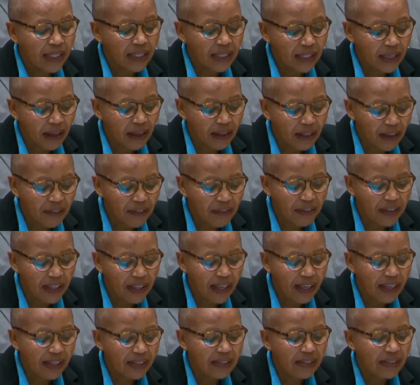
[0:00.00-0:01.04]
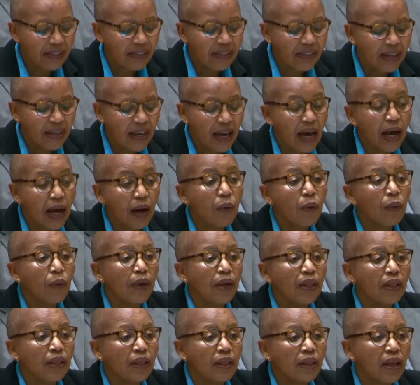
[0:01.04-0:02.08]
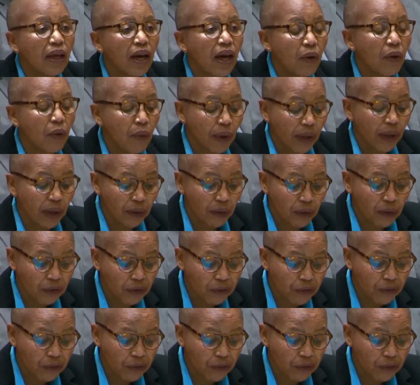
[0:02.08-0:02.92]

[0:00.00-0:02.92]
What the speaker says: South Africans are well aware of.